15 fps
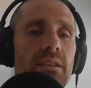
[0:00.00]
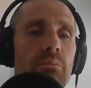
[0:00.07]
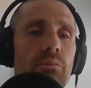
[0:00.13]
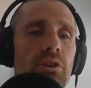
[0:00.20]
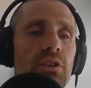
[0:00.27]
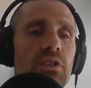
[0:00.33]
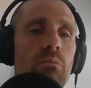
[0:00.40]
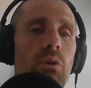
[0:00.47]
It's a
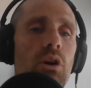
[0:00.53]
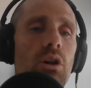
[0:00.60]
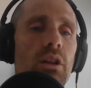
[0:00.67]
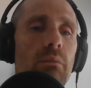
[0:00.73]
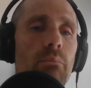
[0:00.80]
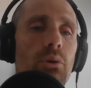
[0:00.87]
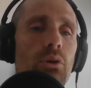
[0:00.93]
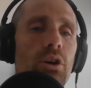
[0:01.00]
pretty small
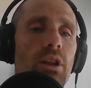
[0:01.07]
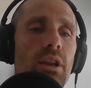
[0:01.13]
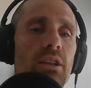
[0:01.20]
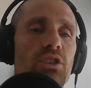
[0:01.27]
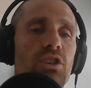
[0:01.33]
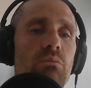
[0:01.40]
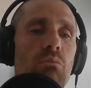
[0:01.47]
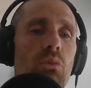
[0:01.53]
input and
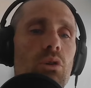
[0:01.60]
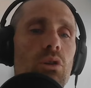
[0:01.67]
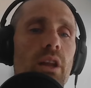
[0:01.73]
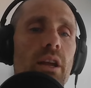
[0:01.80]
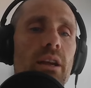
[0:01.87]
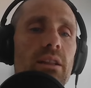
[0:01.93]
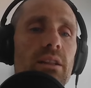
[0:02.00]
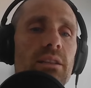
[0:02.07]
it's just more
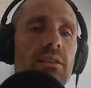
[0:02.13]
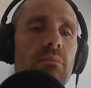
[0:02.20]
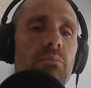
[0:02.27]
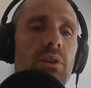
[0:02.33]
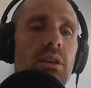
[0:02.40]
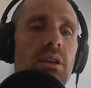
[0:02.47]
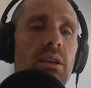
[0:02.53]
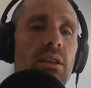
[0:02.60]
likely to
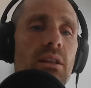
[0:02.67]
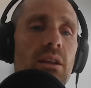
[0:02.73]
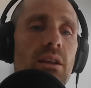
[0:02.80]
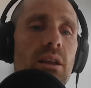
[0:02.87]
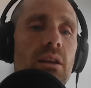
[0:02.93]
be,